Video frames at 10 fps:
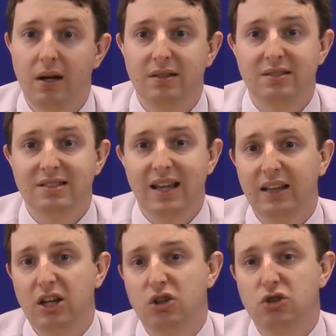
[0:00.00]
and
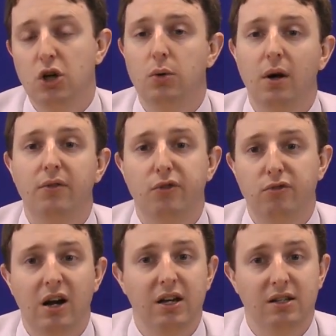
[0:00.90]
scanning to a
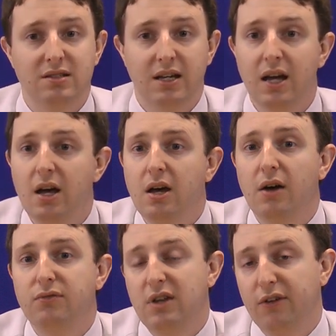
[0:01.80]
variety
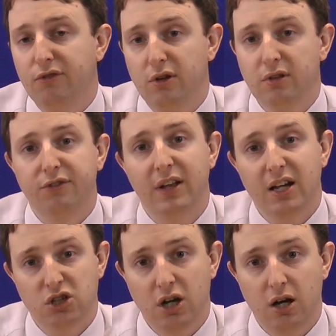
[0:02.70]
of different
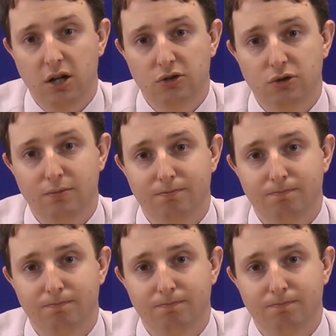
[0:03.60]
flashcards.